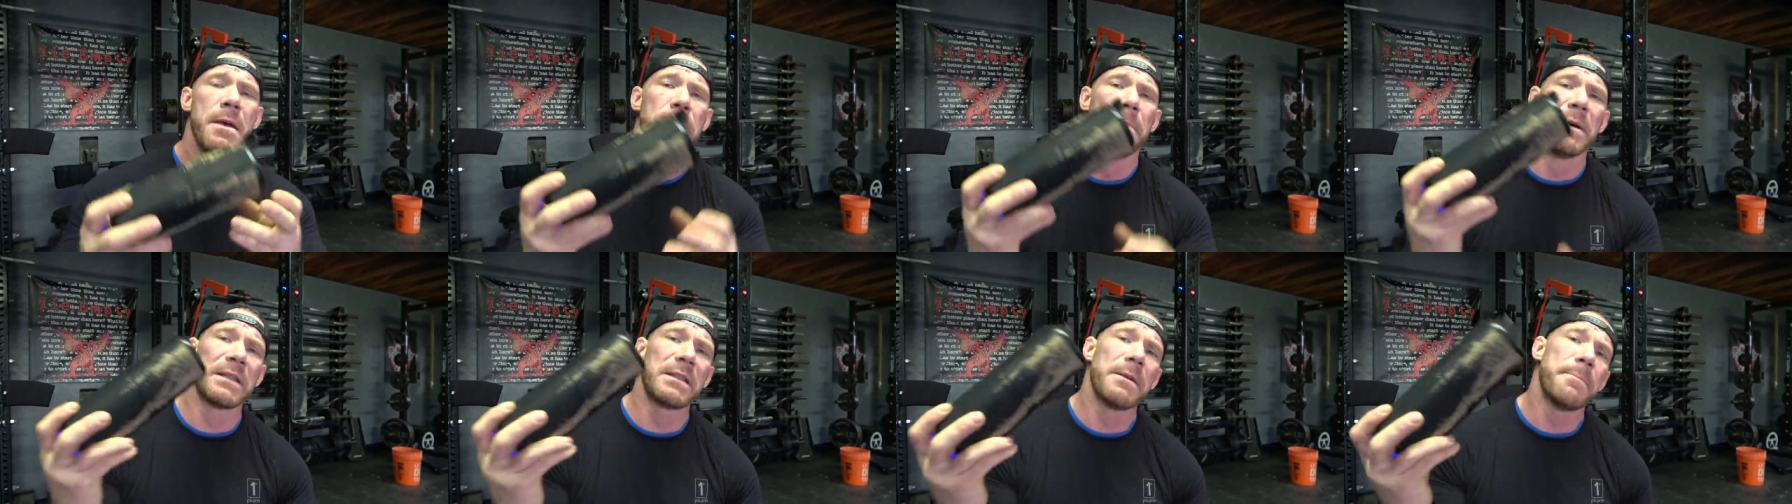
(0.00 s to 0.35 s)

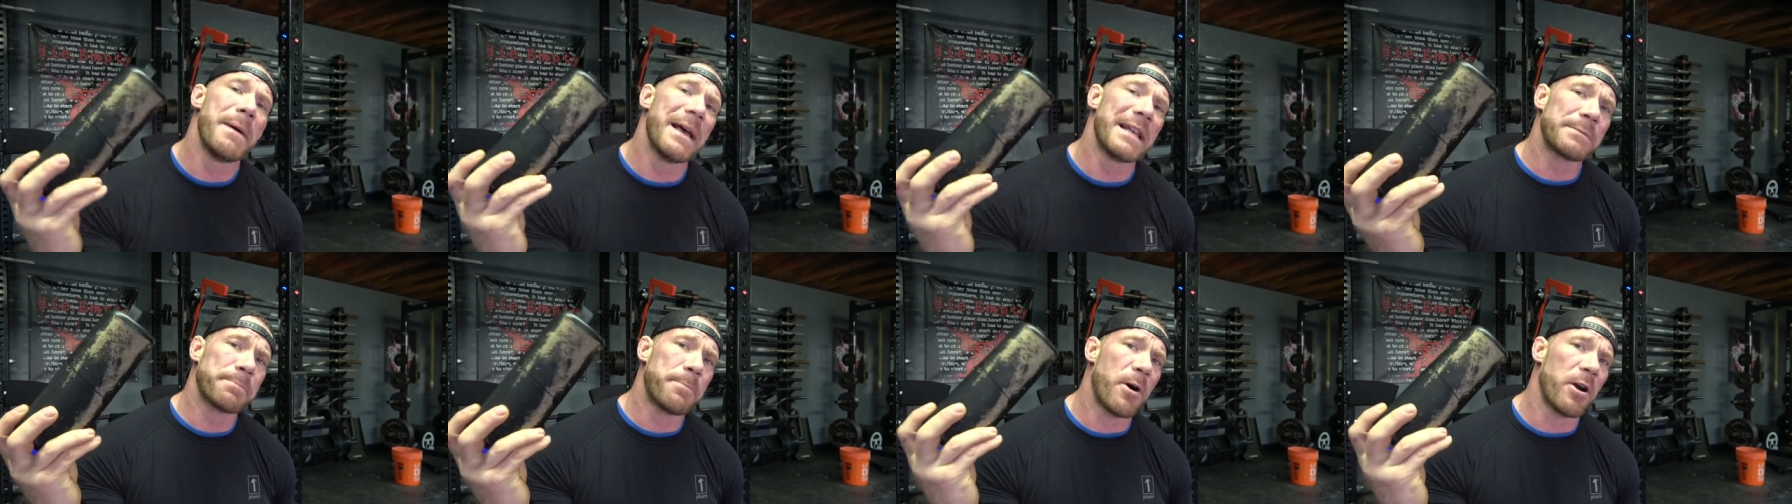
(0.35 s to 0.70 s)
But the
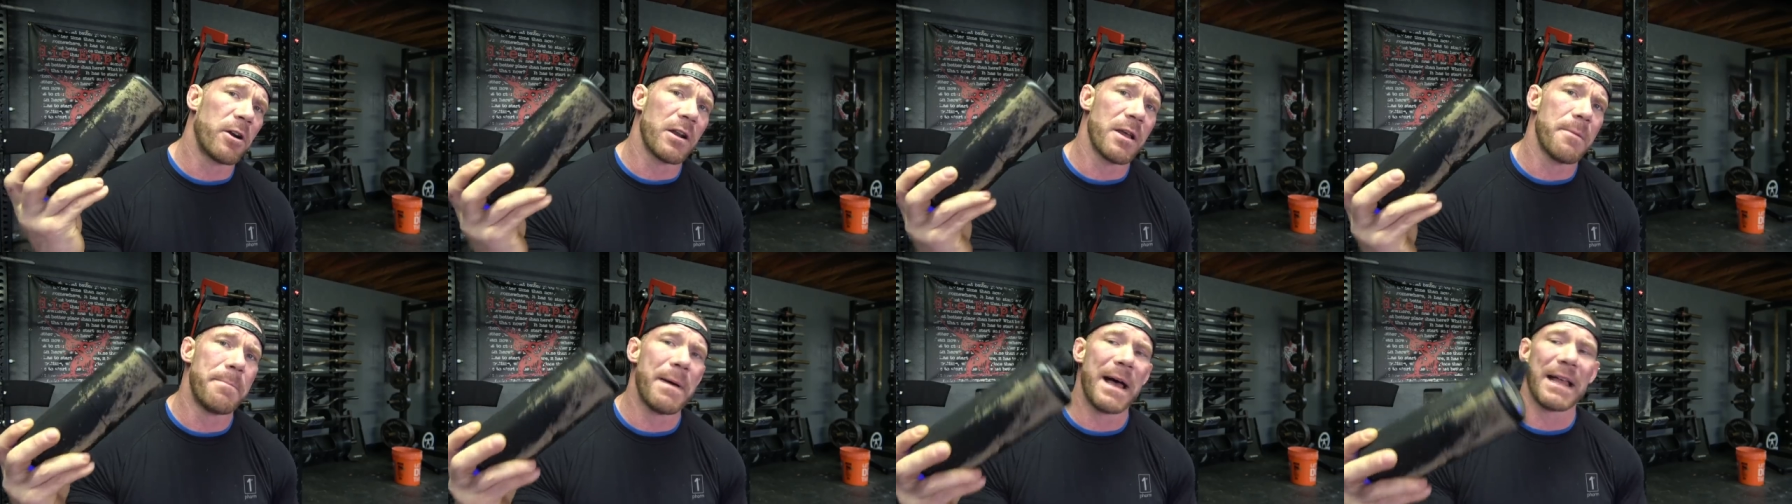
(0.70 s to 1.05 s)
best
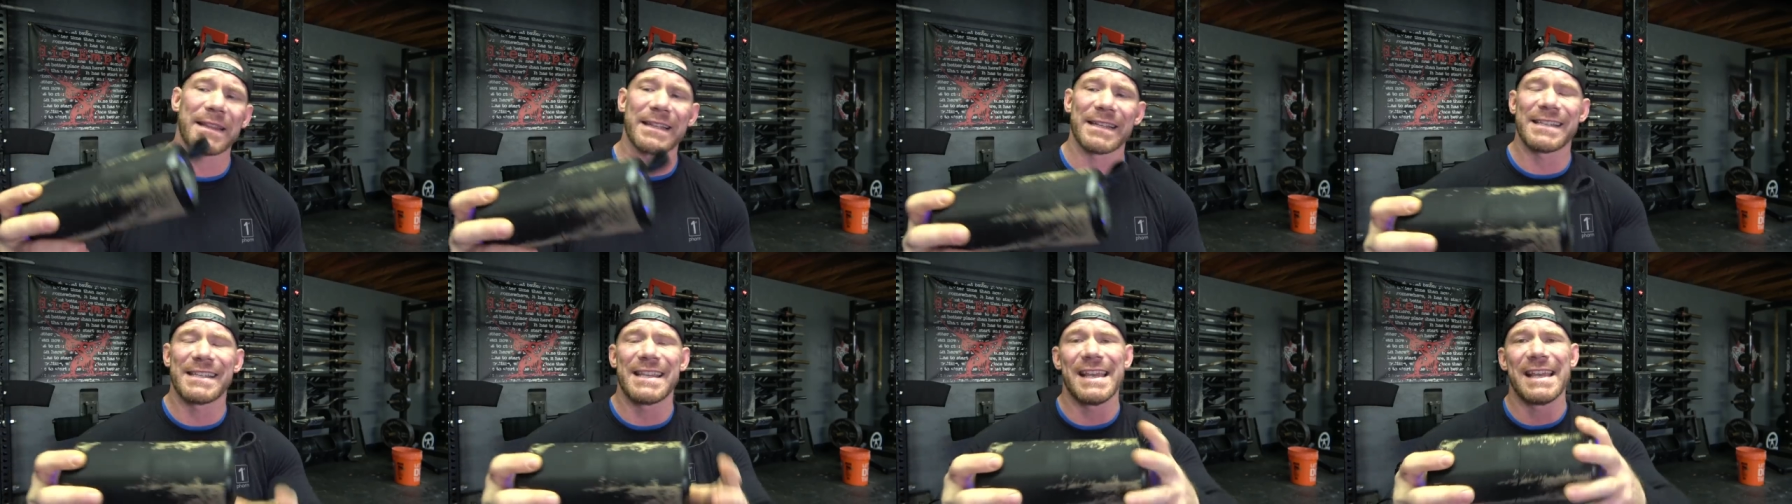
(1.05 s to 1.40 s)
part
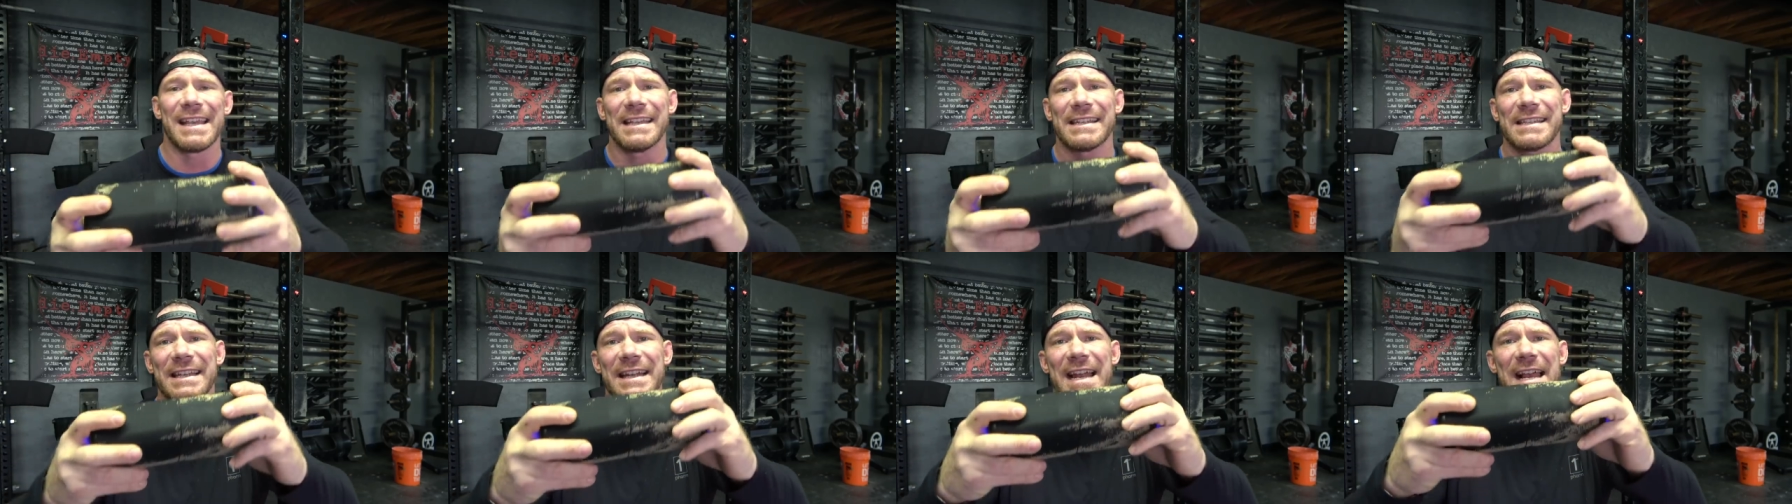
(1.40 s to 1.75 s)
about this
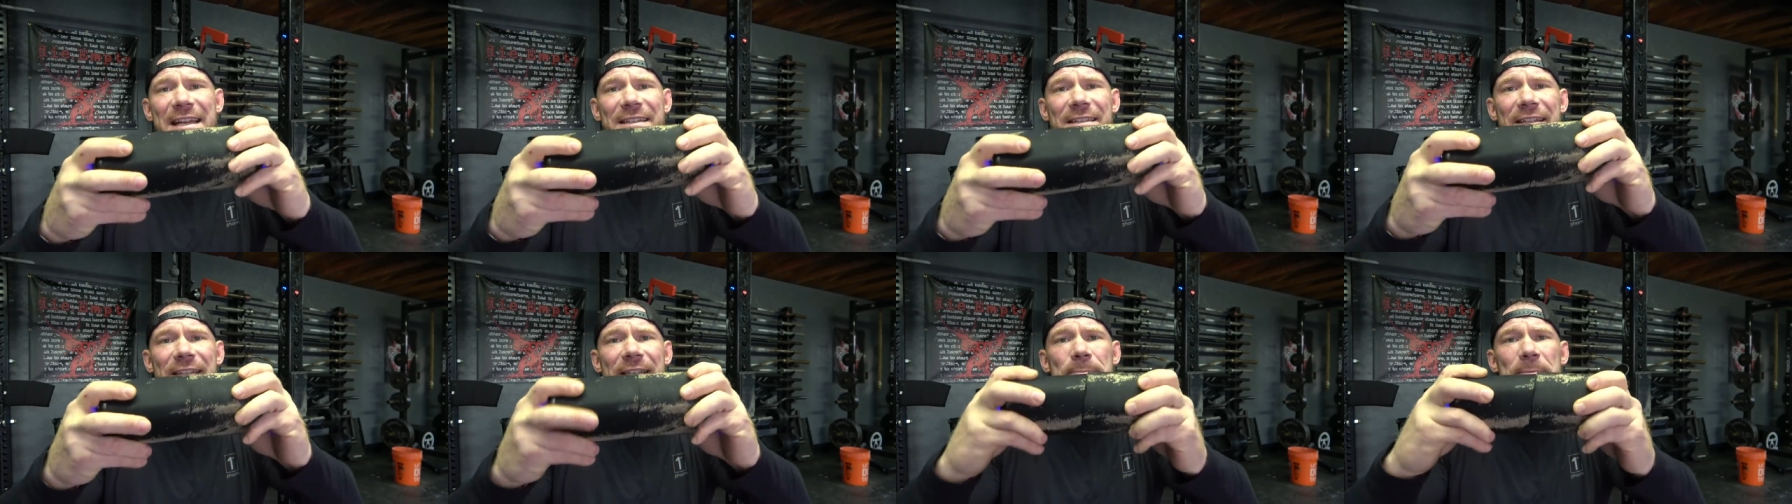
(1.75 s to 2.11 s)
thing is it
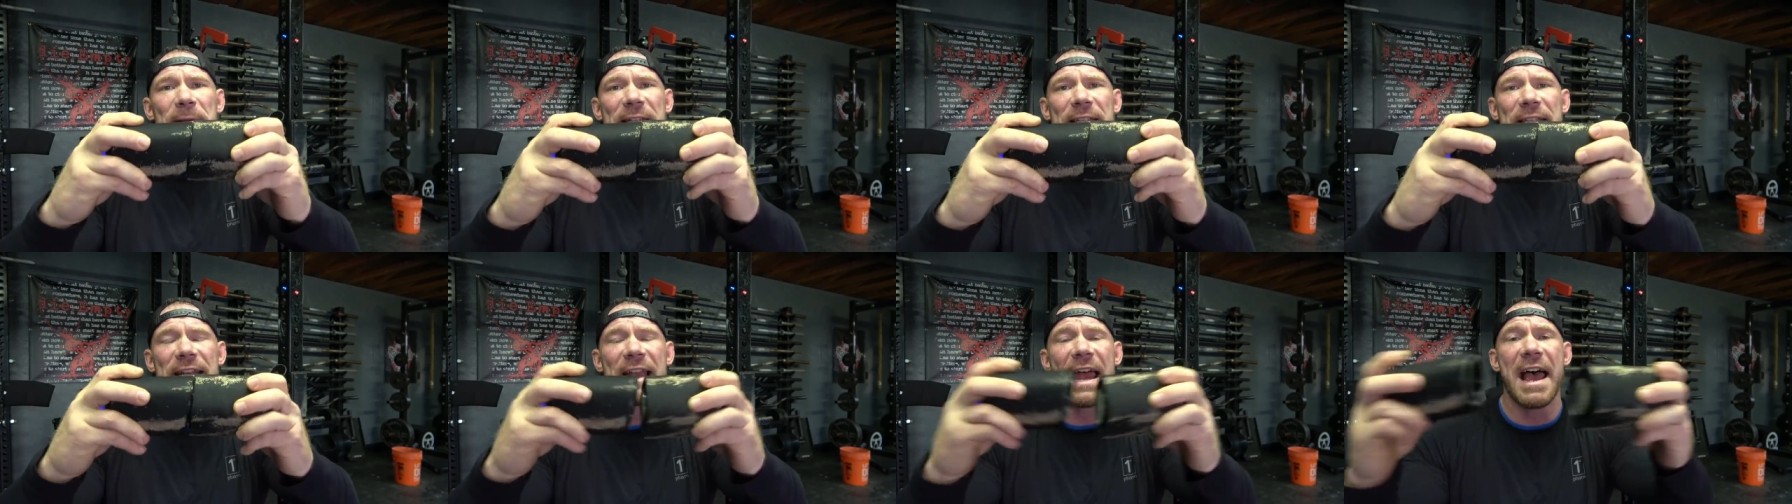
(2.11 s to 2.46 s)
actually
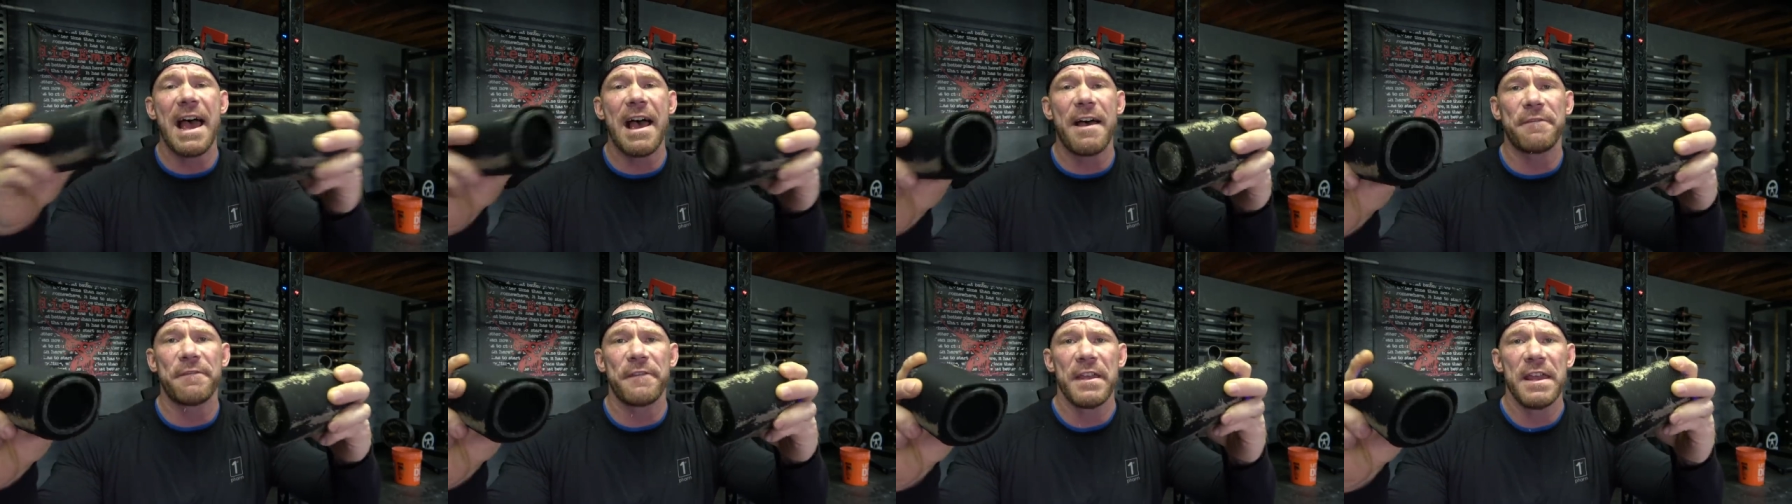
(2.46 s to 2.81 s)
splits in
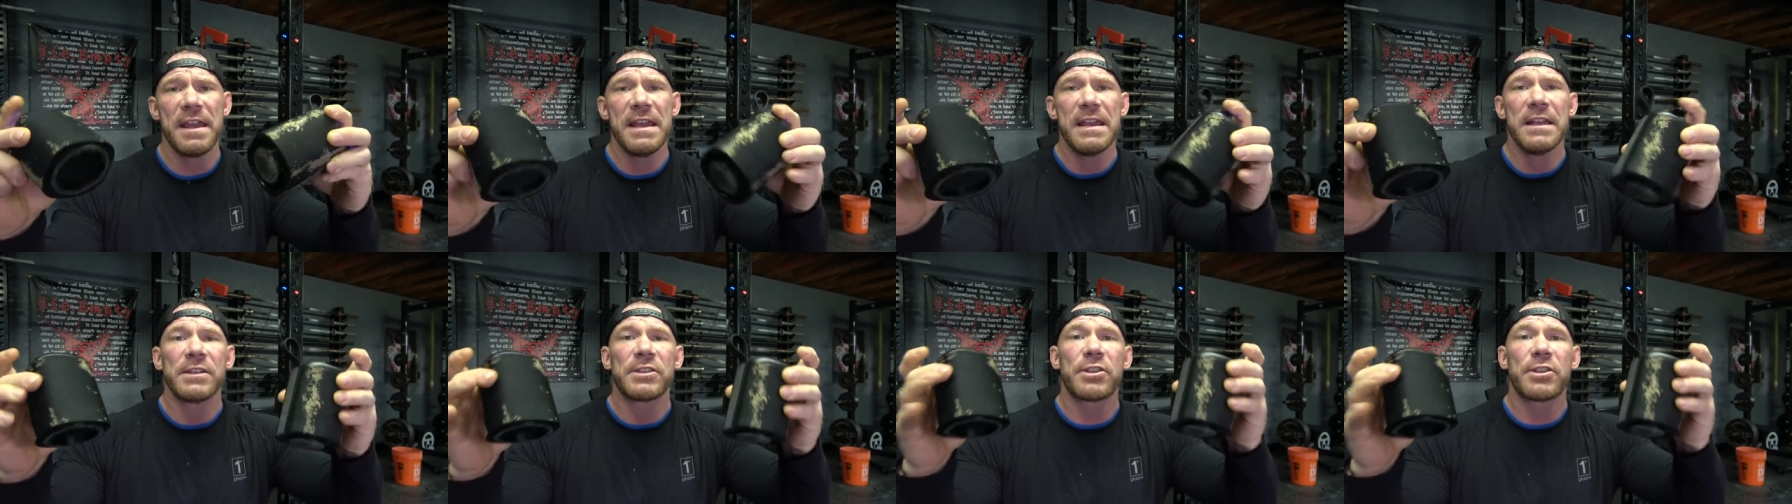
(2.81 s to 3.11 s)
half.